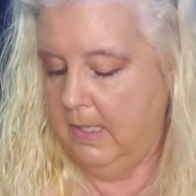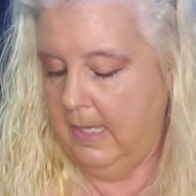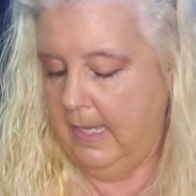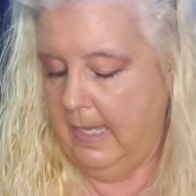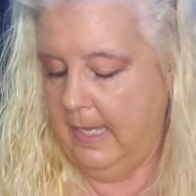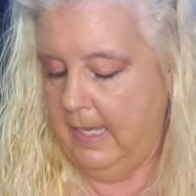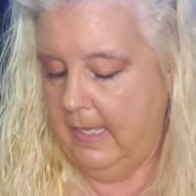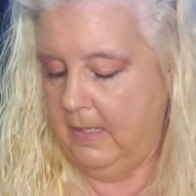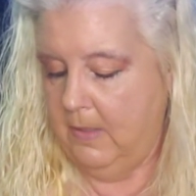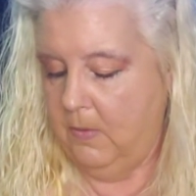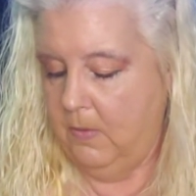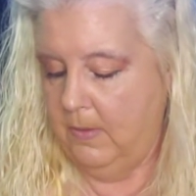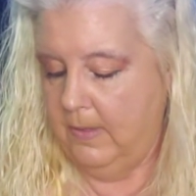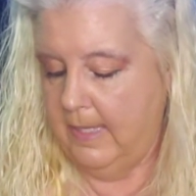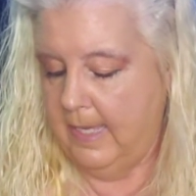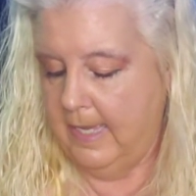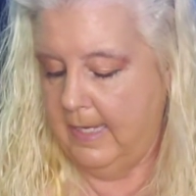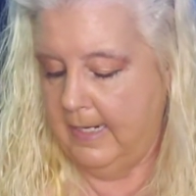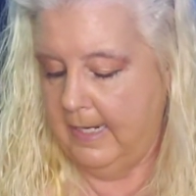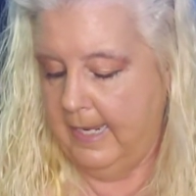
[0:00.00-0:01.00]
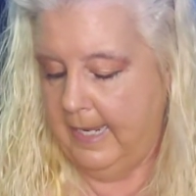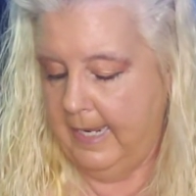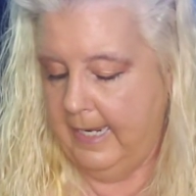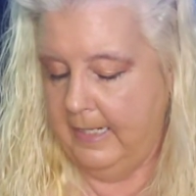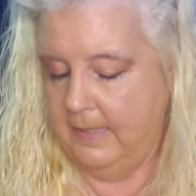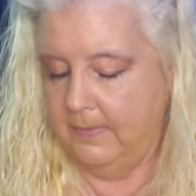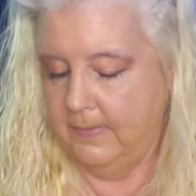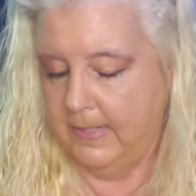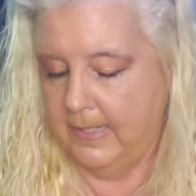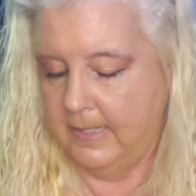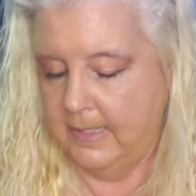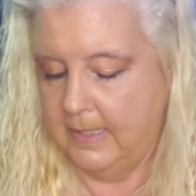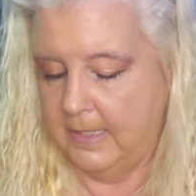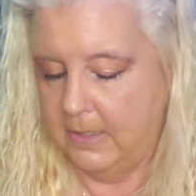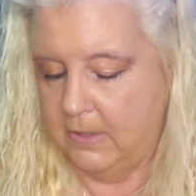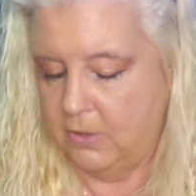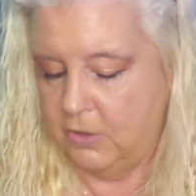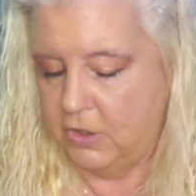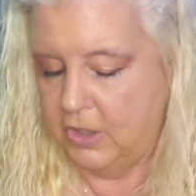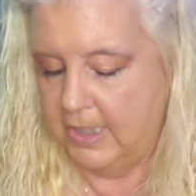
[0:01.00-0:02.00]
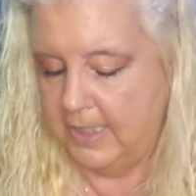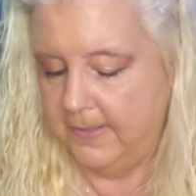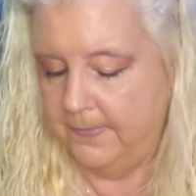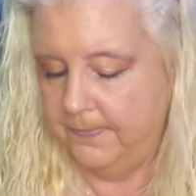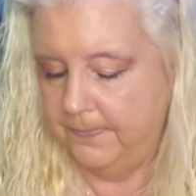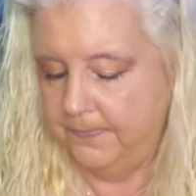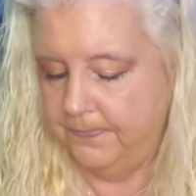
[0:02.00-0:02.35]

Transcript: And on that Hangman energy,